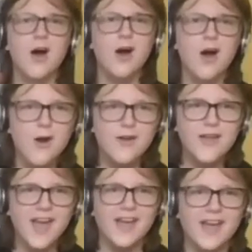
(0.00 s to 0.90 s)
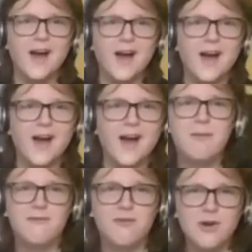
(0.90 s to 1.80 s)
Okay,
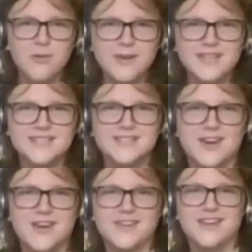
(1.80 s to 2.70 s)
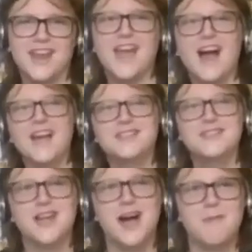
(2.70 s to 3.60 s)
before we get started today, I
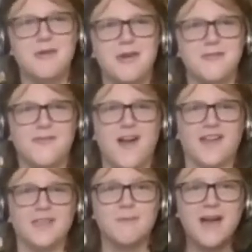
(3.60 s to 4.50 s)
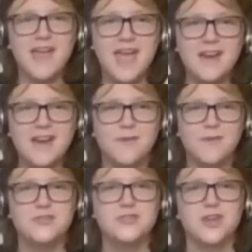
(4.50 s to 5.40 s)
should comment on the fact that my
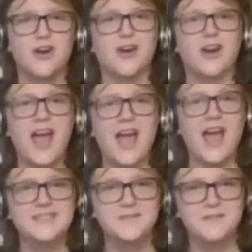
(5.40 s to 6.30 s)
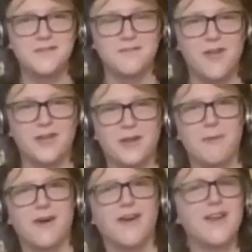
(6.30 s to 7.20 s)
headphones are actively falling
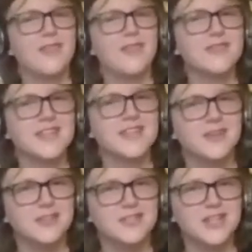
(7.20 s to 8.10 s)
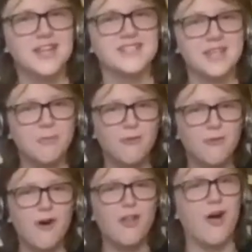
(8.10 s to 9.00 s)
apart, and there is a good chance they will
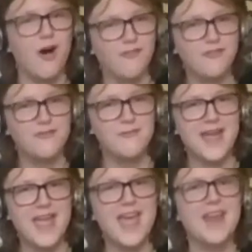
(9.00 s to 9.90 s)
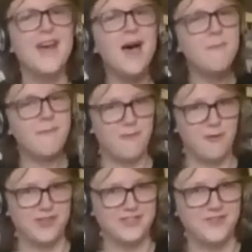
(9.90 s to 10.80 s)
fall off of my head
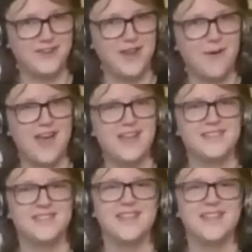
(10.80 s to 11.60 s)
before this video ends.